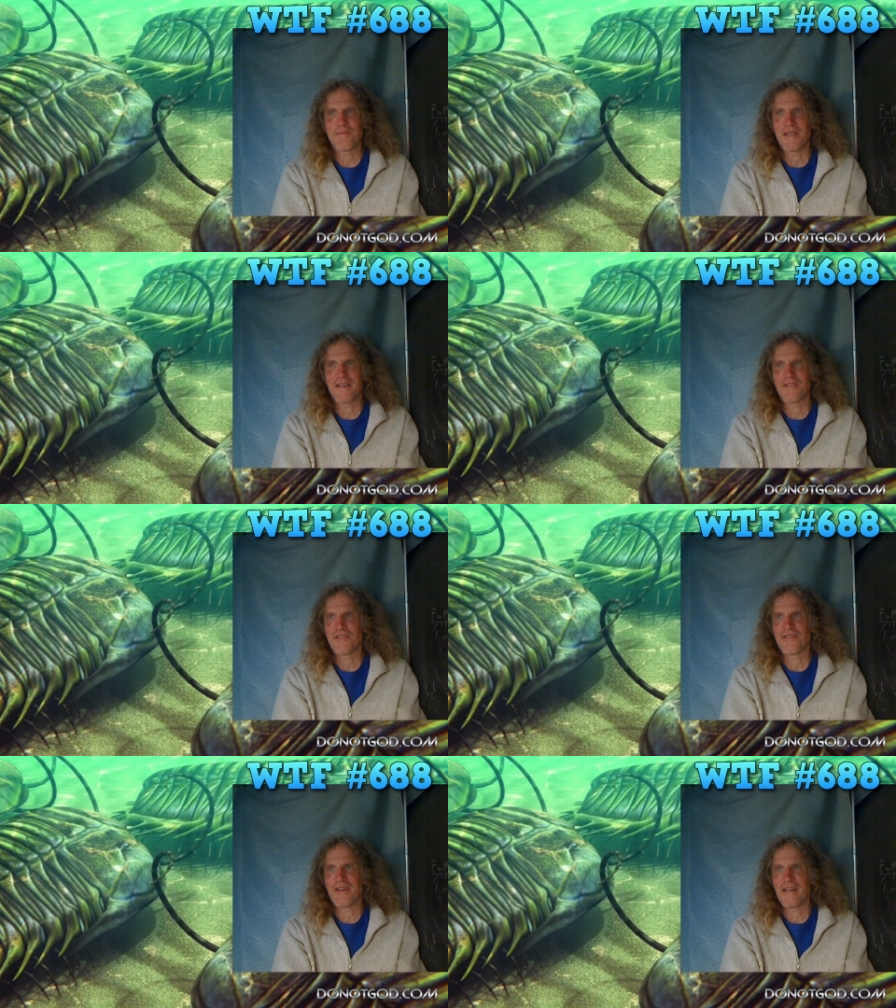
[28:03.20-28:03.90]
and it's
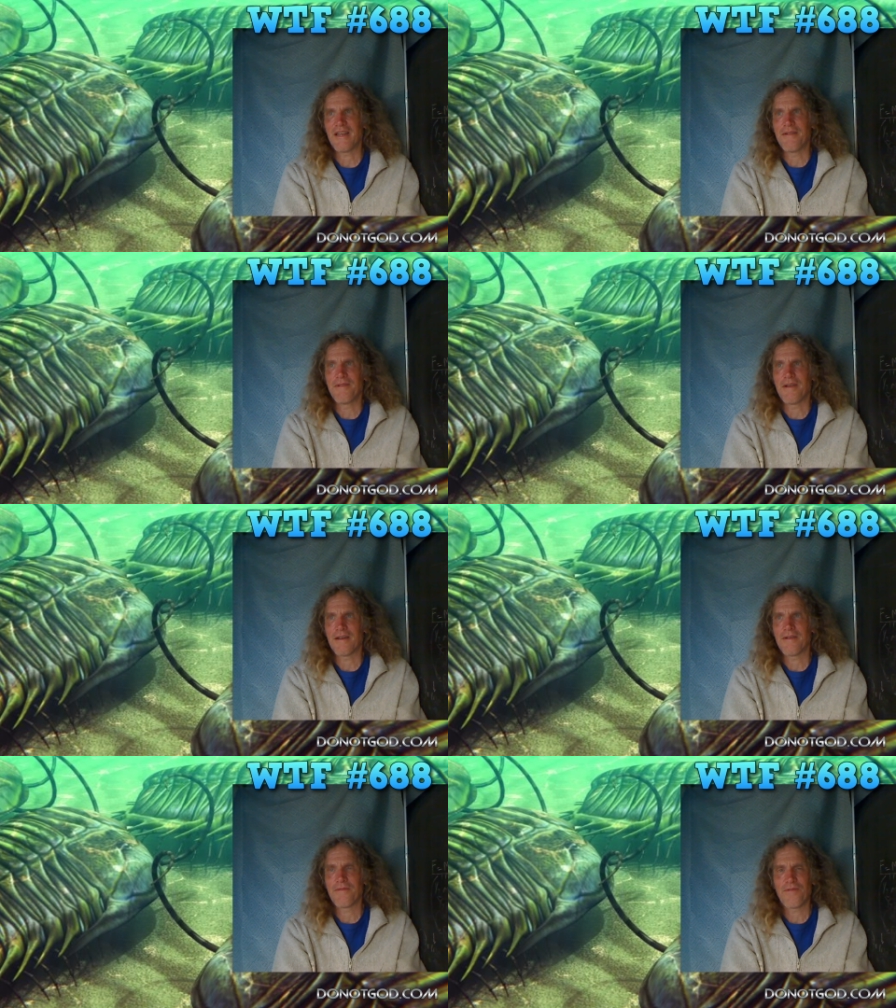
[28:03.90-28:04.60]
because you're an
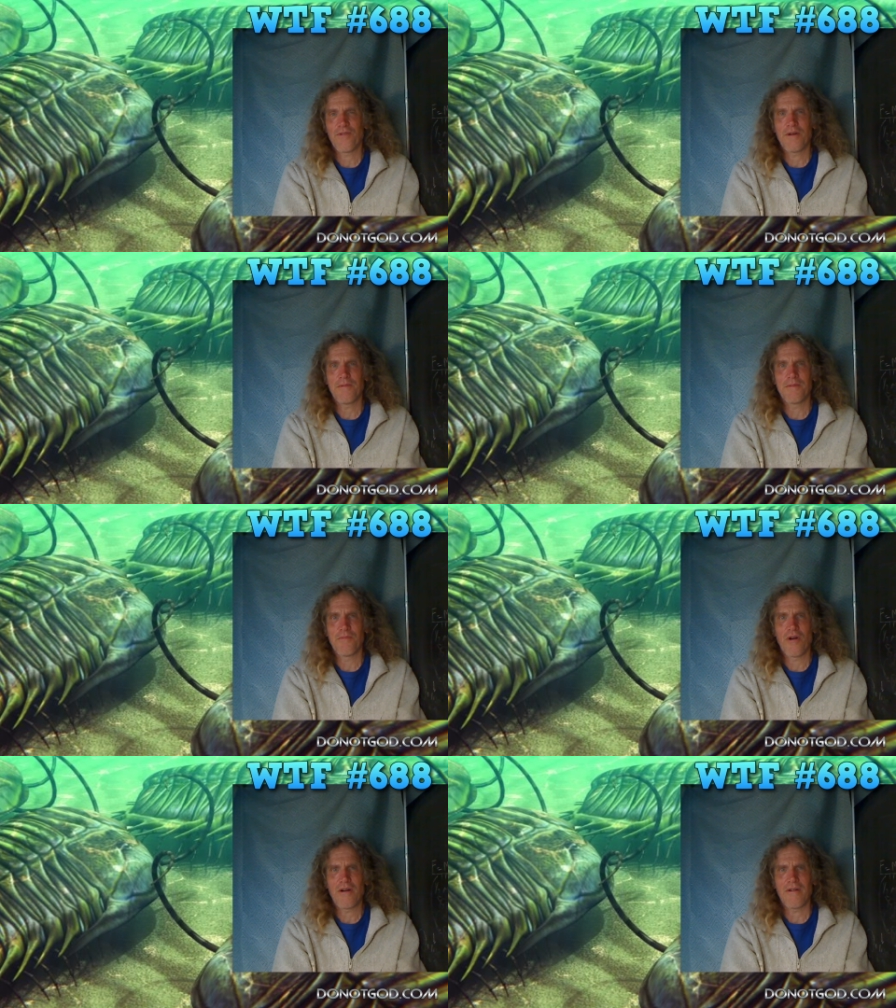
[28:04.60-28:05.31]
in,
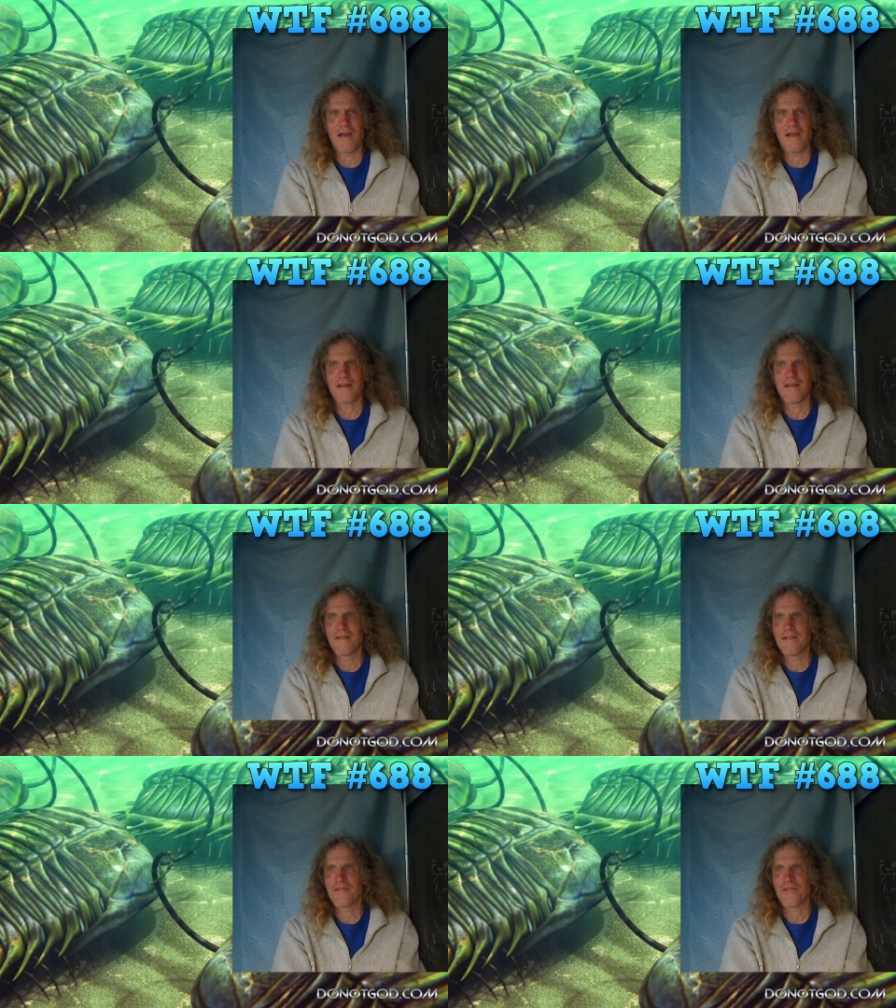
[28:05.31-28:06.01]
uninformed
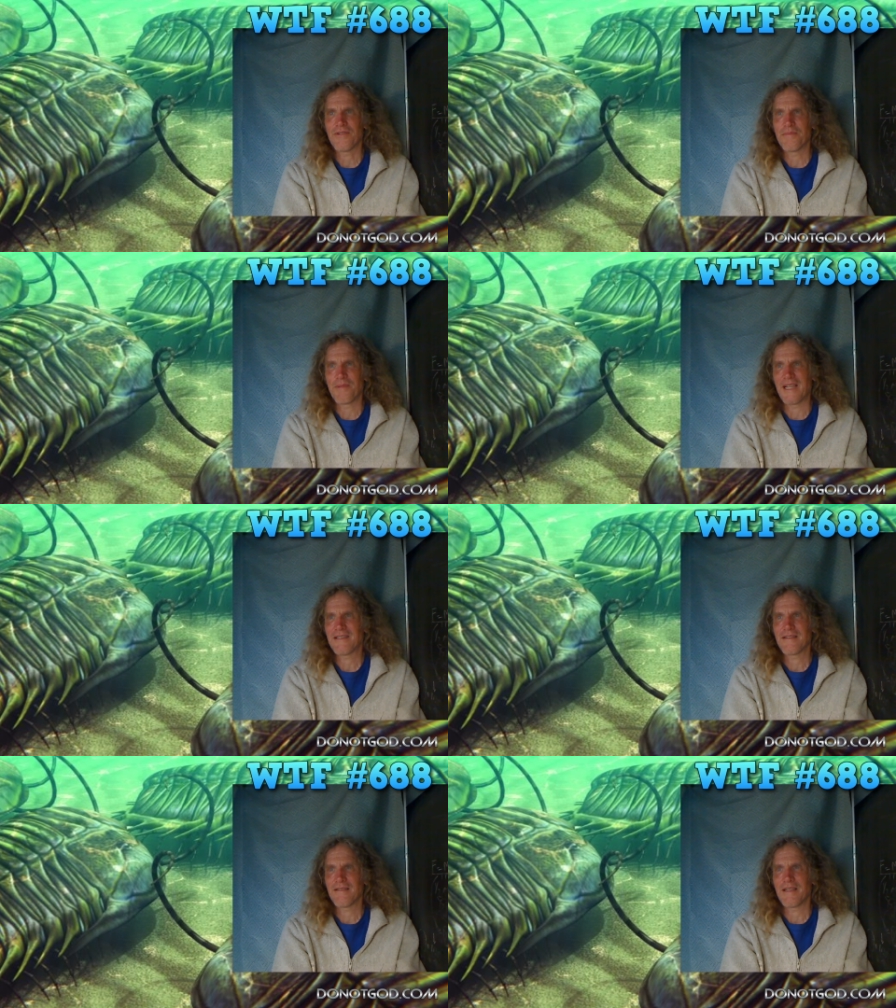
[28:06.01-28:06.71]
moron so you're
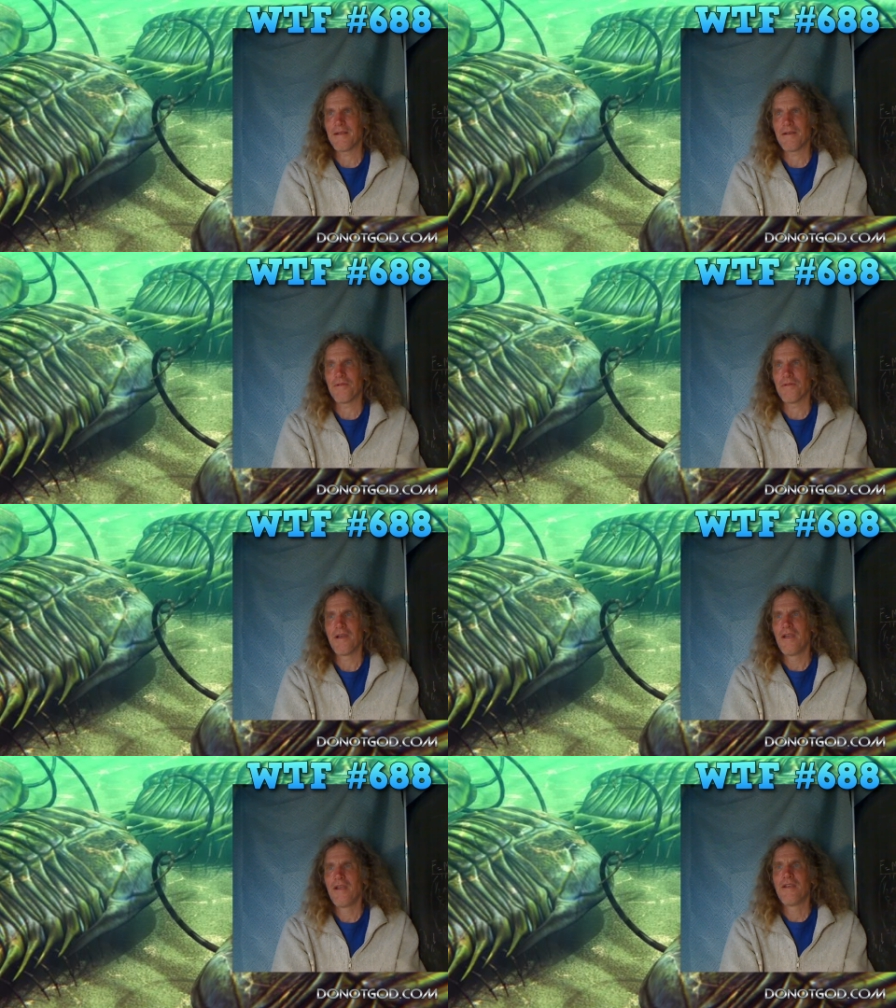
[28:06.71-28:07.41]
basically you
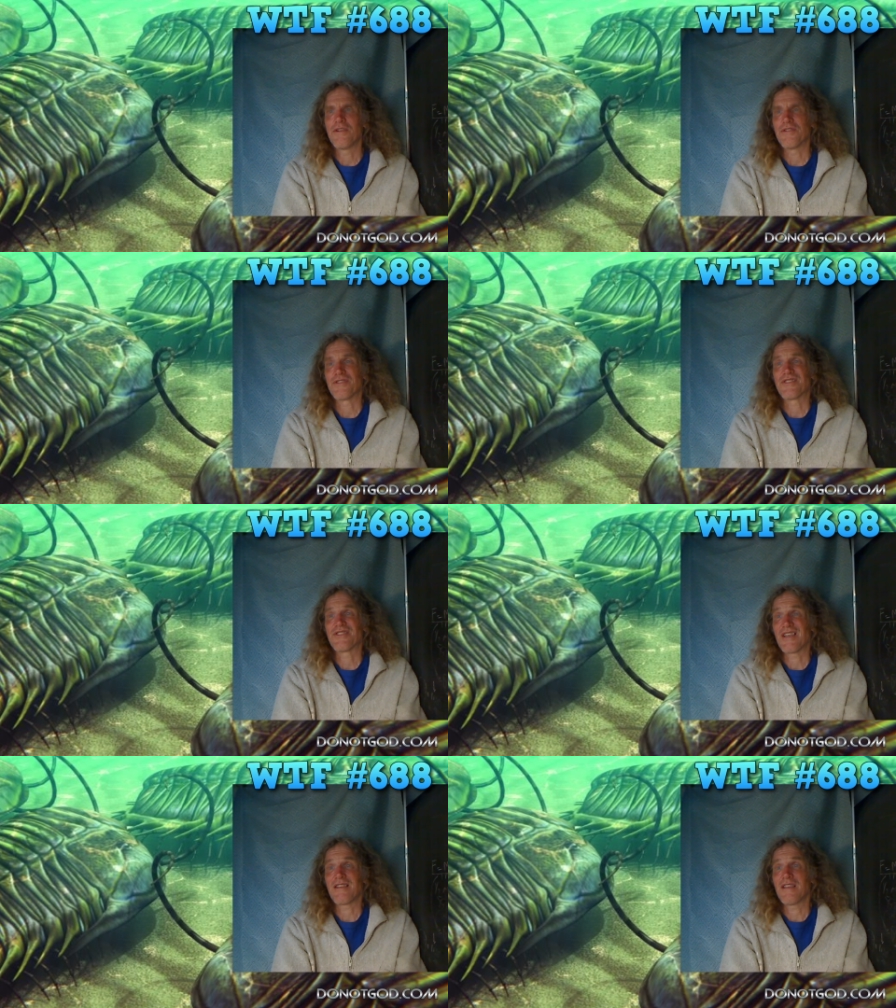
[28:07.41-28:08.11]
know you're
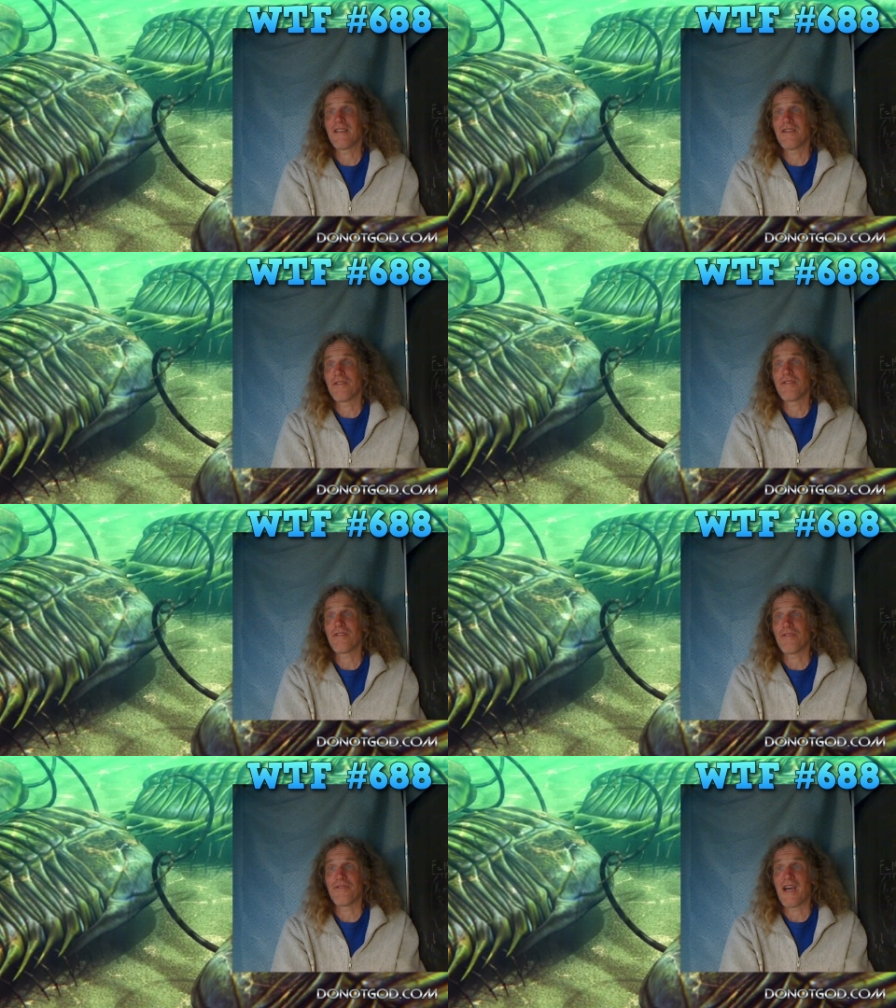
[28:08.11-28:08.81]
selling your
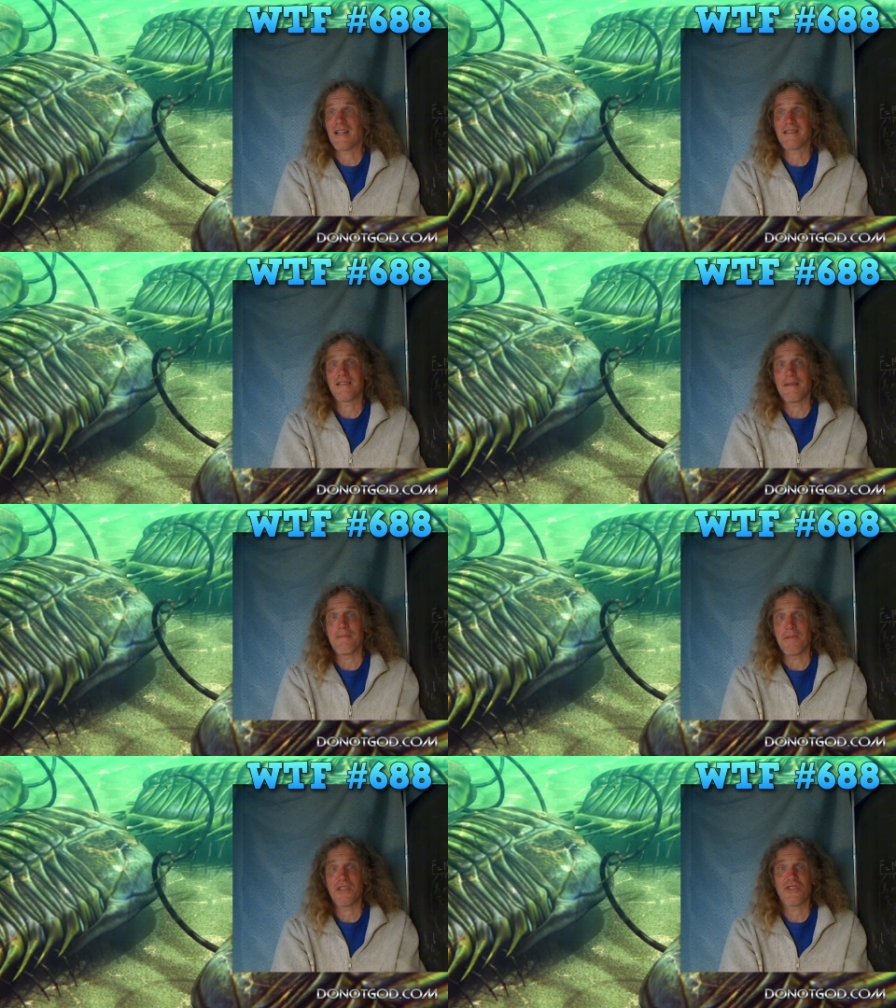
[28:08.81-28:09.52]
little
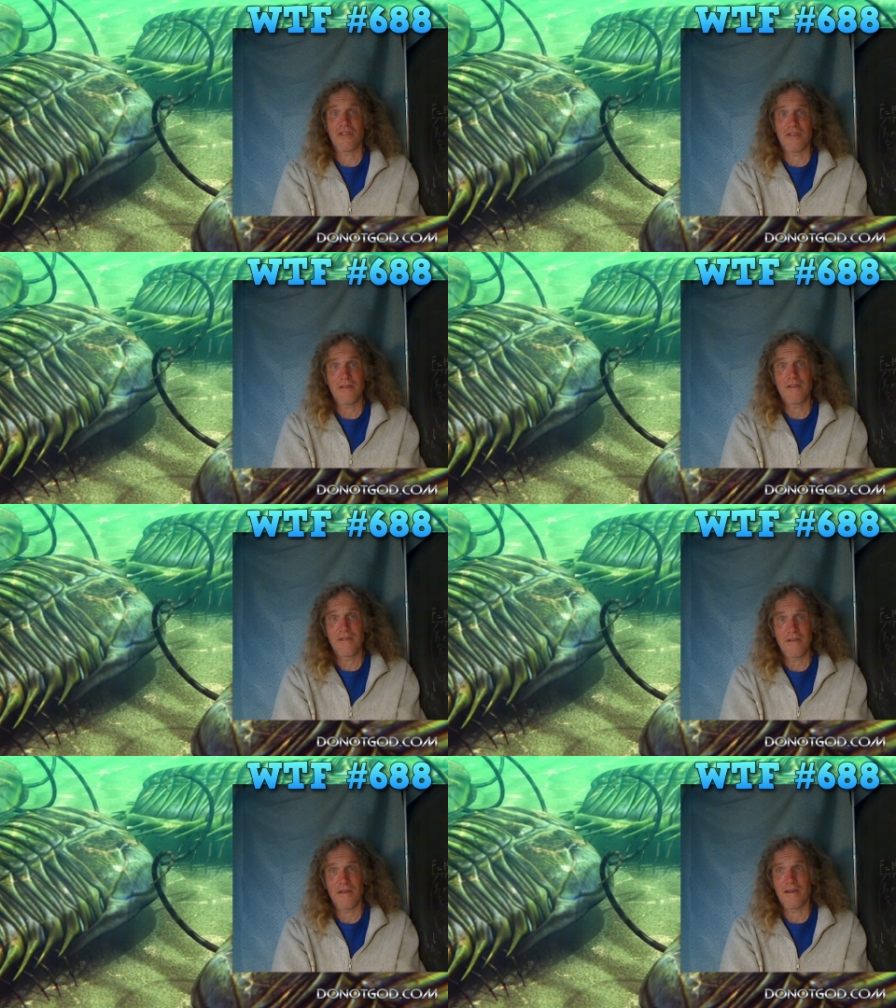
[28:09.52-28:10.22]
nazi
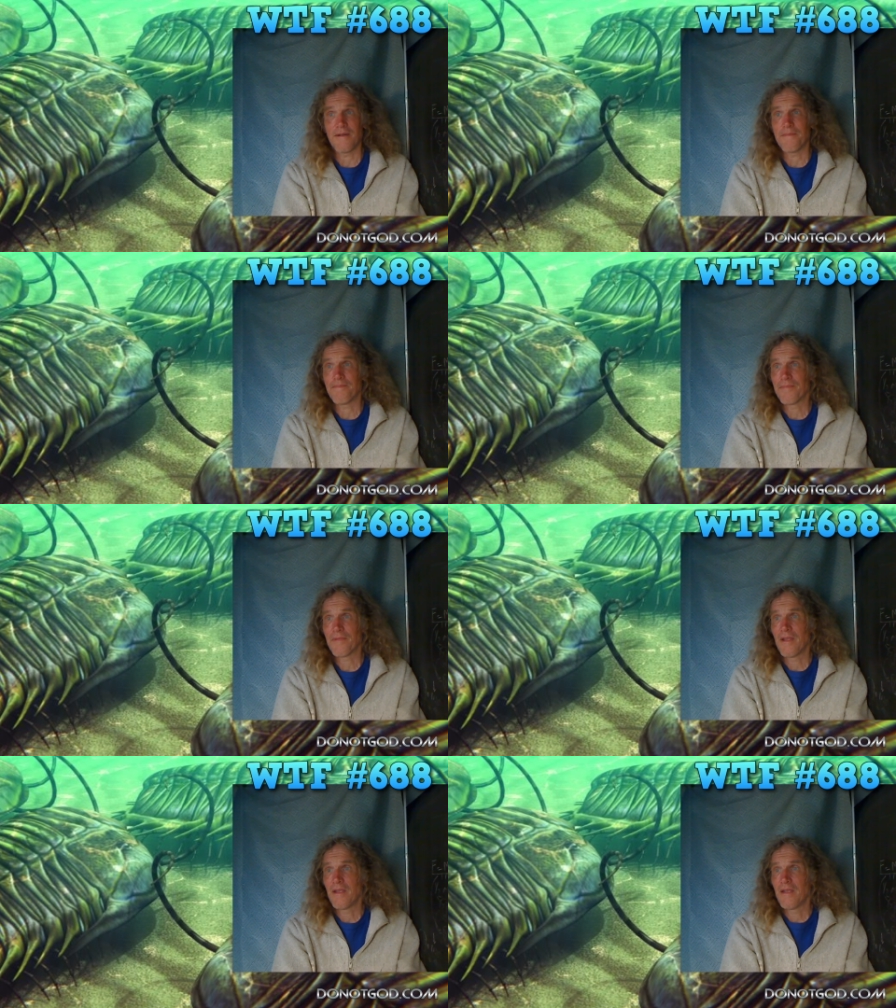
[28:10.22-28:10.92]
mission um,